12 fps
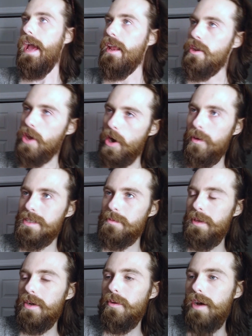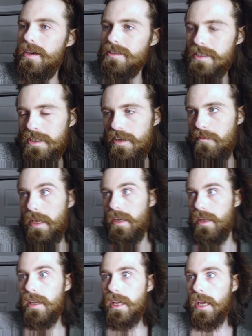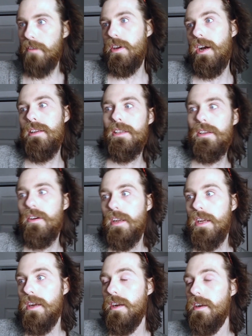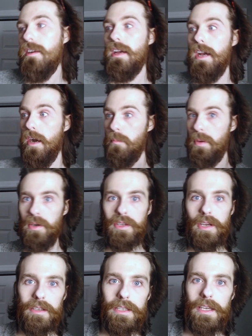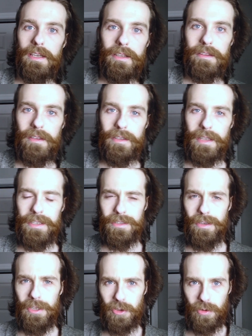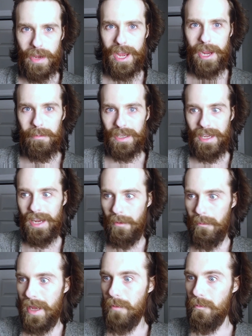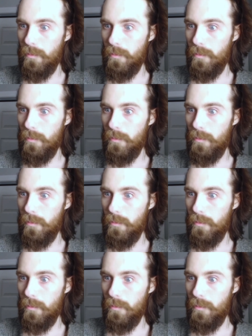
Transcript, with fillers: I know it's been a while since I've made any kind of content on here, uh, beard content and anything like that, so I do aim to kind of make